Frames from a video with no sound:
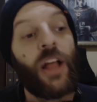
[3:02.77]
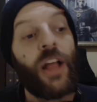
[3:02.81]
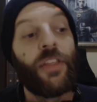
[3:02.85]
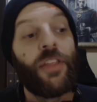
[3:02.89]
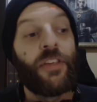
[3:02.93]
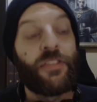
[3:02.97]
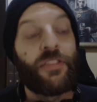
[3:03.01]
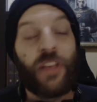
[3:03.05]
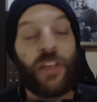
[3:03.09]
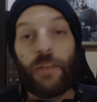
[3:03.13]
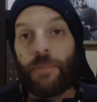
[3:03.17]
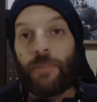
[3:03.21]

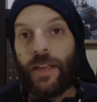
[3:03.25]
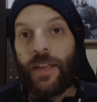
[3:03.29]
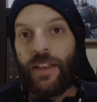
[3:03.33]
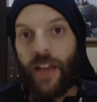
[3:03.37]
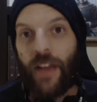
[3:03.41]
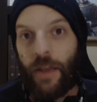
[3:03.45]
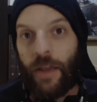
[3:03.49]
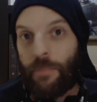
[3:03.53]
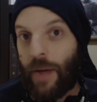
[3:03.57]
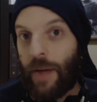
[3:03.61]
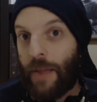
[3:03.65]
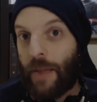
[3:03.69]
This can be
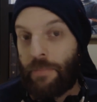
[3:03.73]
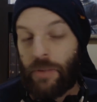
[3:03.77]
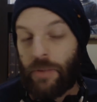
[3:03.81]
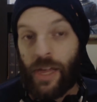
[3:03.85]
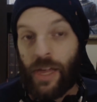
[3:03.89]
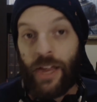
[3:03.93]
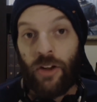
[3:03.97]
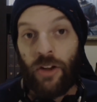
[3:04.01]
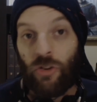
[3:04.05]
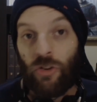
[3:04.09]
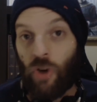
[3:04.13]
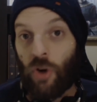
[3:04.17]
done by
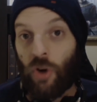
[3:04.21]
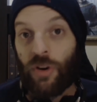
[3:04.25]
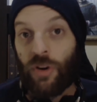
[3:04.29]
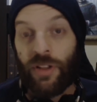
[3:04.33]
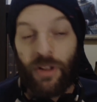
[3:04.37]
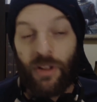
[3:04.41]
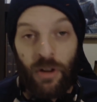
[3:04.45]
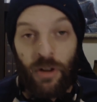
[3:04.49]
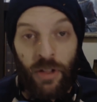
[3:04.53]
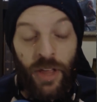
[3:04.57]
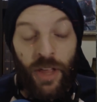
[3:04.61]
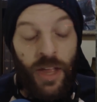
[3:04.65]
playing
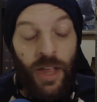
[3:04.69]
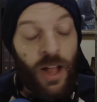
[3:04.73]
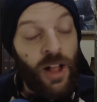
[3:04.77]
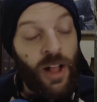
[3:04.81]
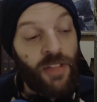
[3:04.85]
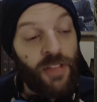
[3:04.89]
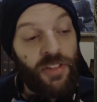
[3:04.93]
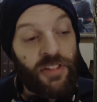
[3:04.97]
Crones early.